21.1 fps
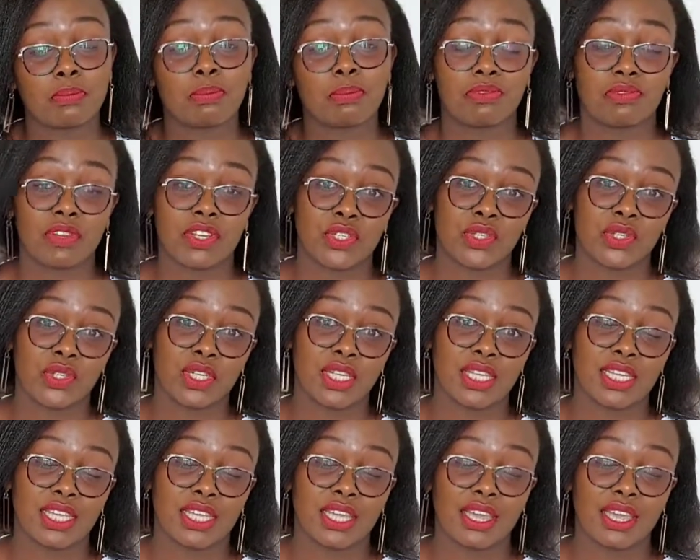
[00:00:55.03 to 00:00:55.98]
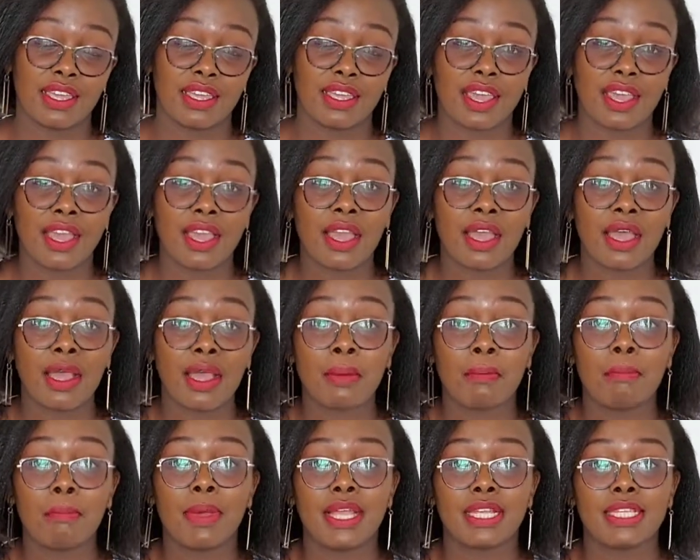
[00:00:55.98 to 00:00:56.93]
prevention in Kenya,
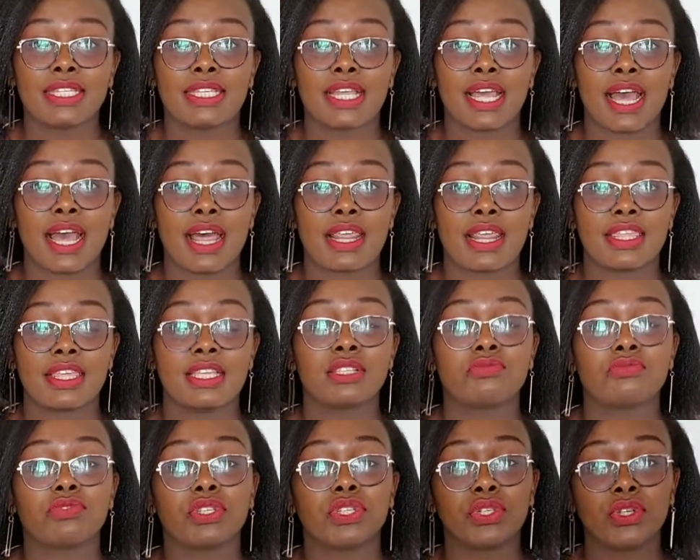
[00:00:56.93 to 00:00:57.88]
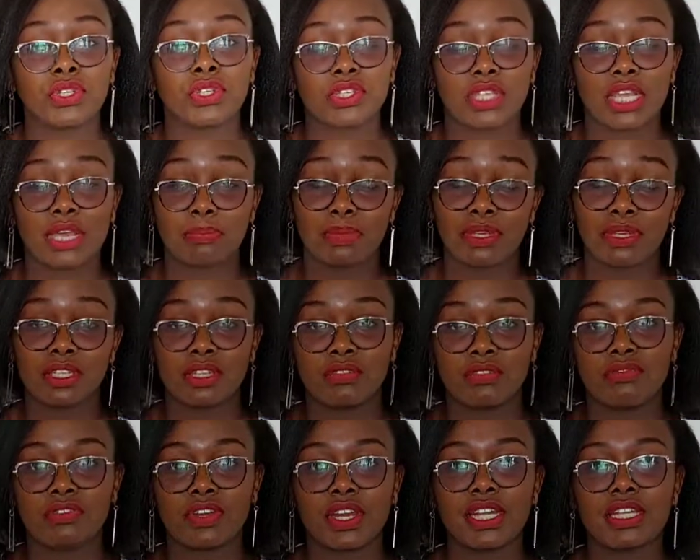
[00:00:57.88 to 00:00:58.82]
but this video it's a bit
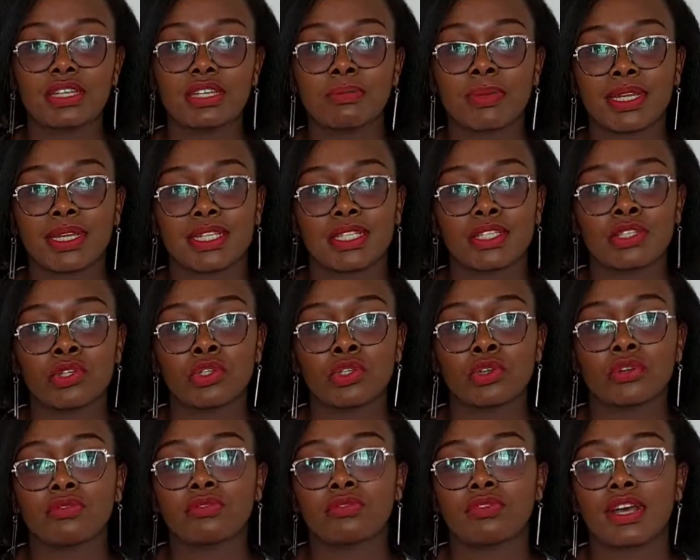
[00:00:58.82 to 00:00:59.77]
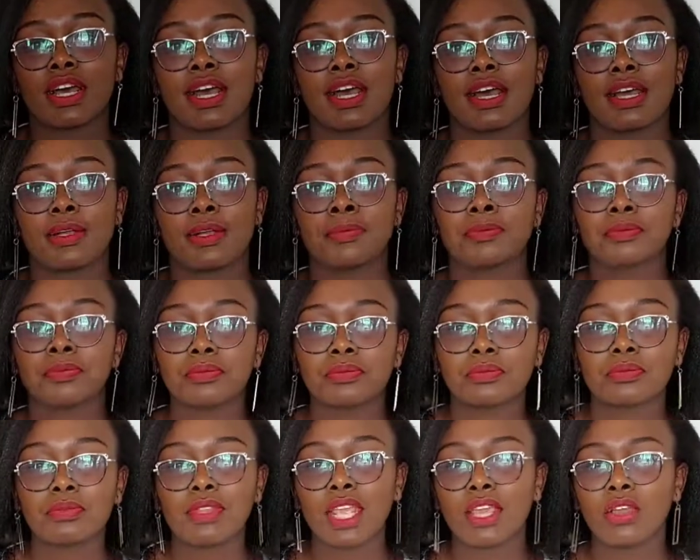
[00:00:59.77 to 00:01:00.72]
different, but it sort of
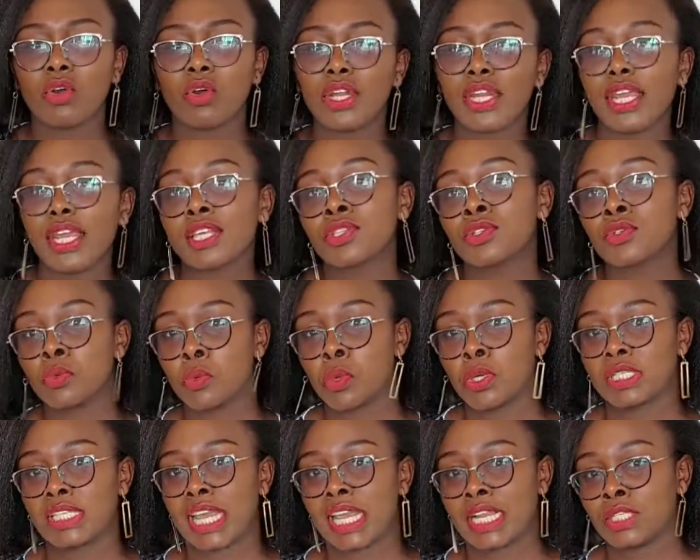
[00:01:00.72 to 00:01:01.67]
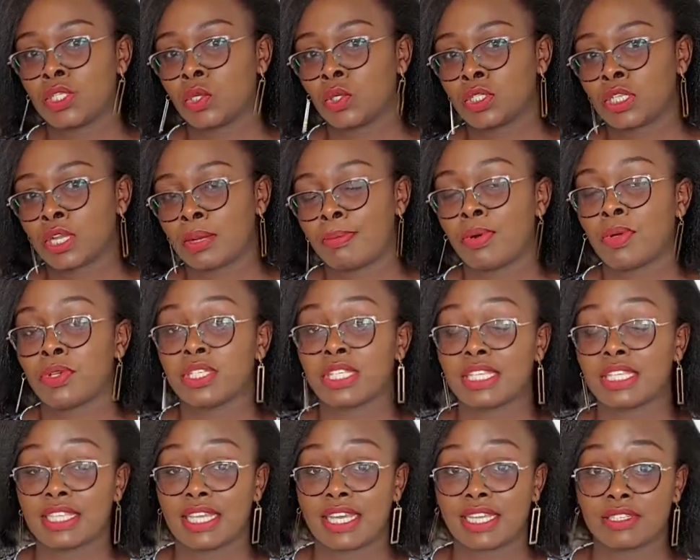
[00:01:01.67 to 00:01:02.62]
connects to what I talked about
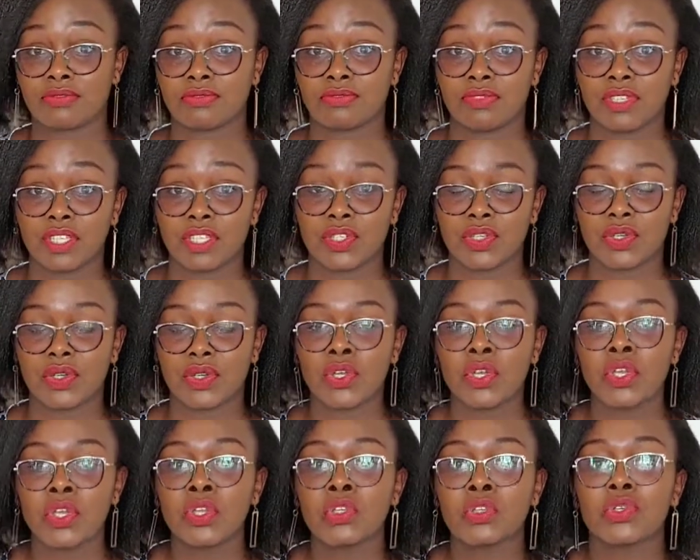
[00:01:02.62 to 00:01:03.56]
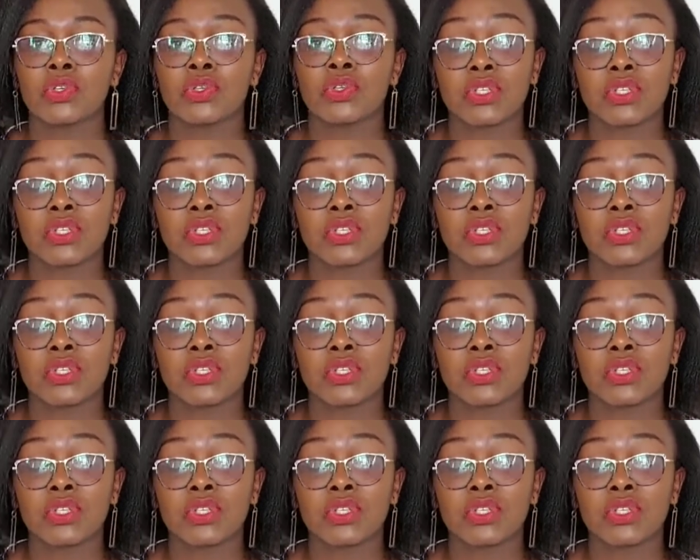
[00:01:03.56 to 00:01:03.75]
in that video. So